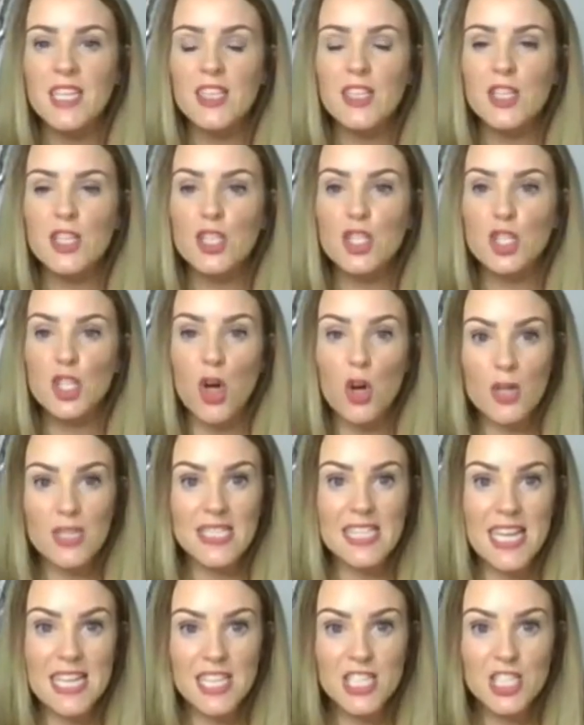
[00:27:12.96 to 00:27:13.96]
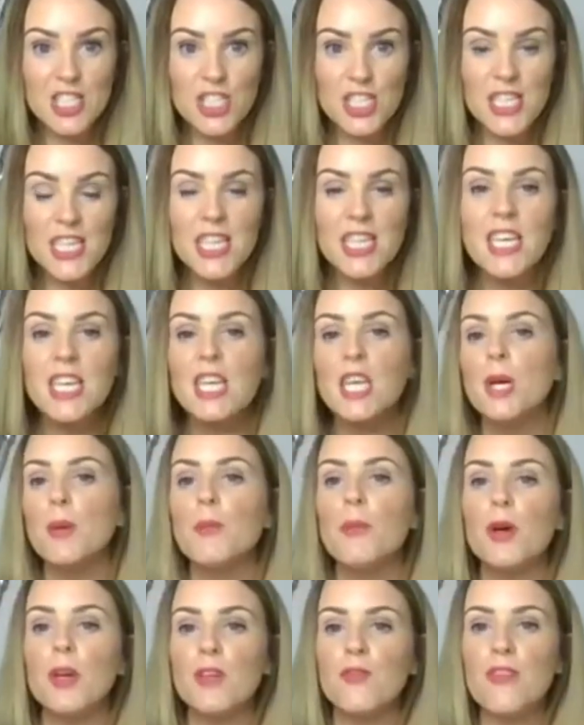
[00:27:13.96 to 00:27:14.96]
the shocked energy,
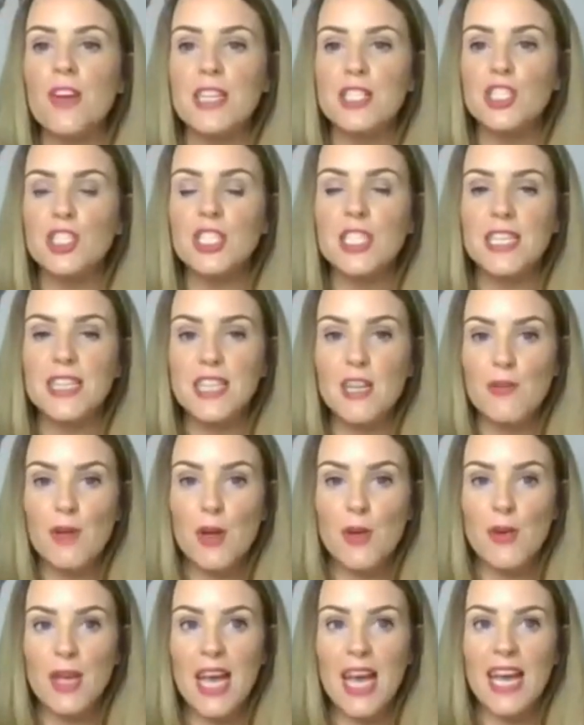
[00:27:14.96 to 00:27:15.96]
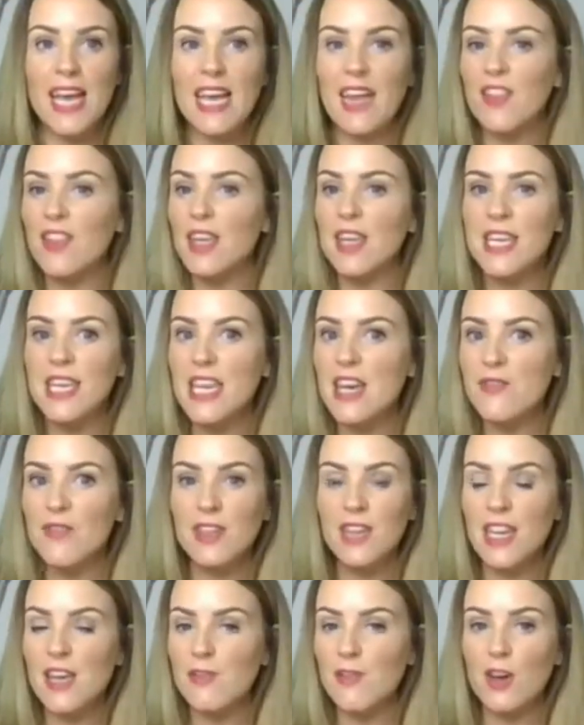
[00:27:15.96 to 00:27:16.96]
but eventually they're okay and they're never,
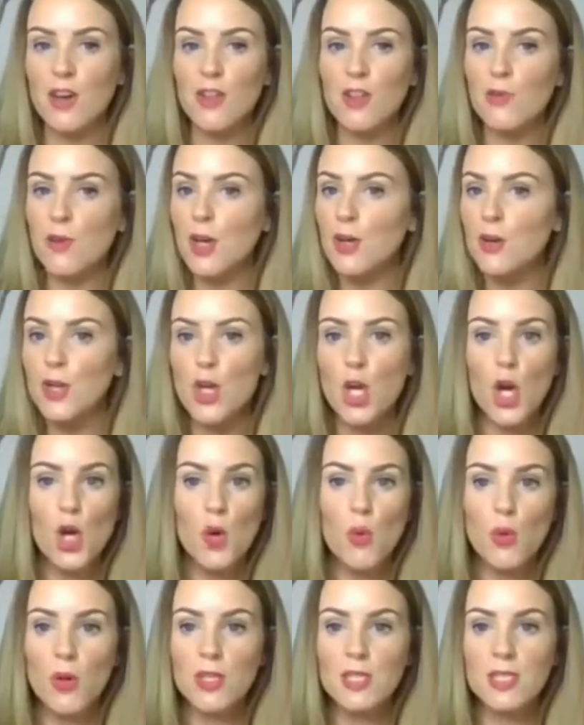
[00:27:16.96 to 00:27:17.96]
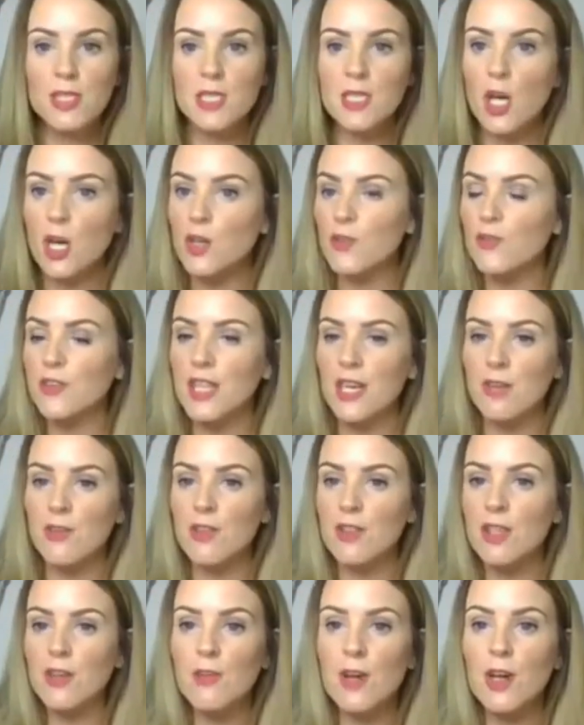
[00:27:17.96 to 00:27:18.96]
never on their own. No one's over there on
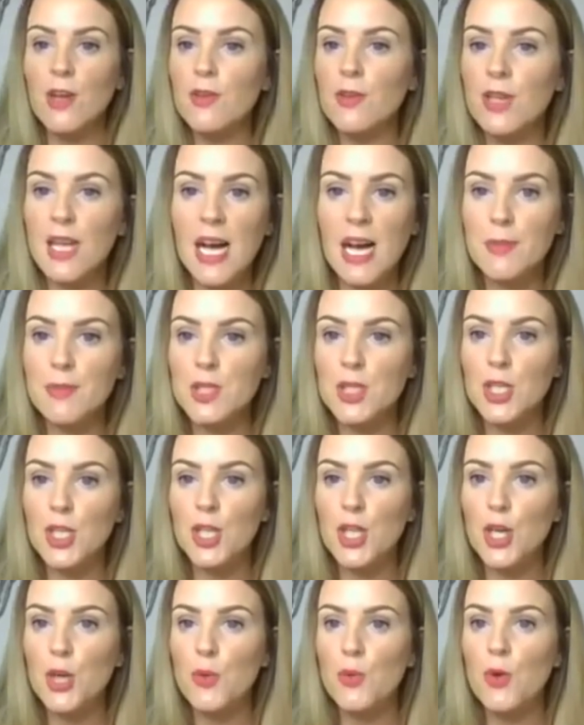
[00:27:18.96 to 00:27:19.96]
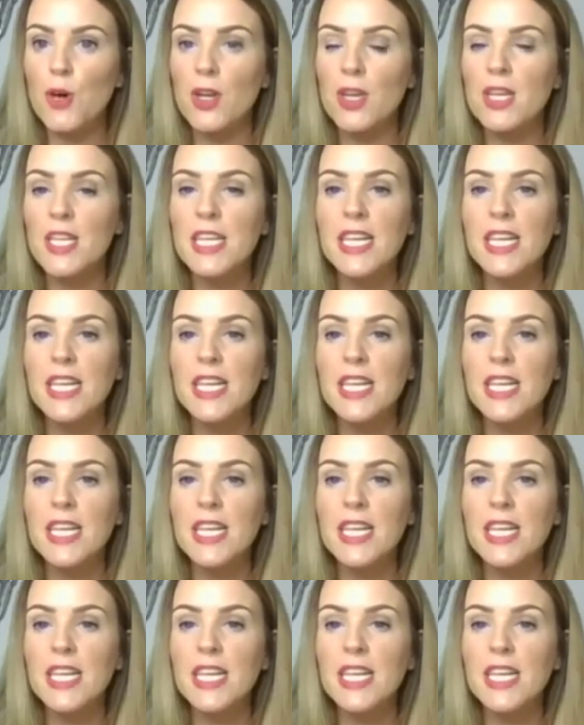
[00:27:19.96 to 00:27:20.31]
their own, absolutely no one.